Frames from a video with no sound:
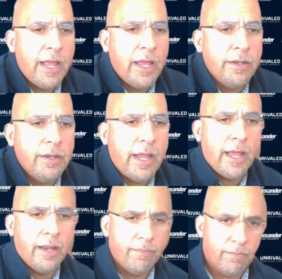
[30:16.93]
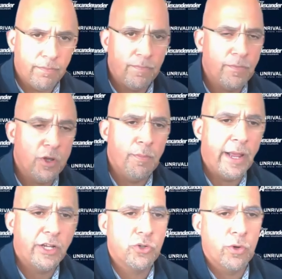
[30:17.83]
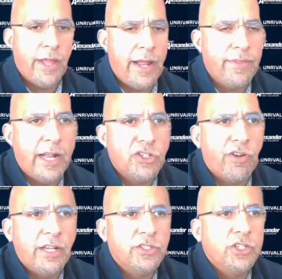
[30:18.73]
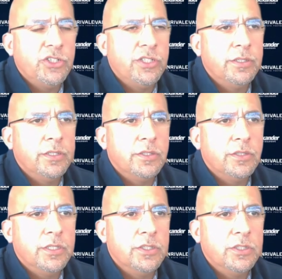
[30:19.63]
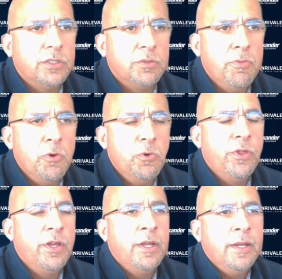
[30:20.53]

and you know, make sure that that transition is smooth.